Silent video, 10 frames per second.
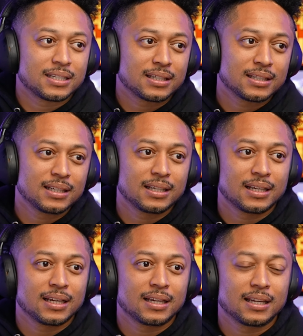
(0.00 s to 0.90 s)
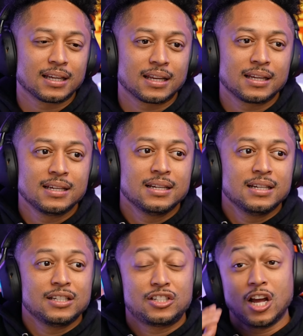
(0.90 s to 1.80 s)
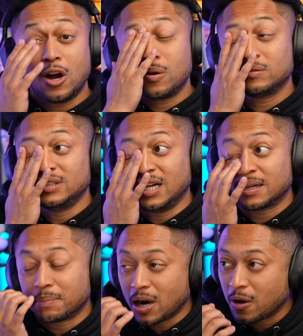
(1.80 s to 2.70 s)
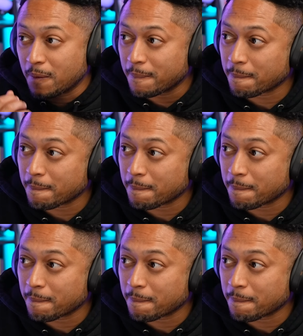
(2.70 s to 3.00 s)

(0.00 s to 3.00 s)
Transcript: Surprise. So look, bro.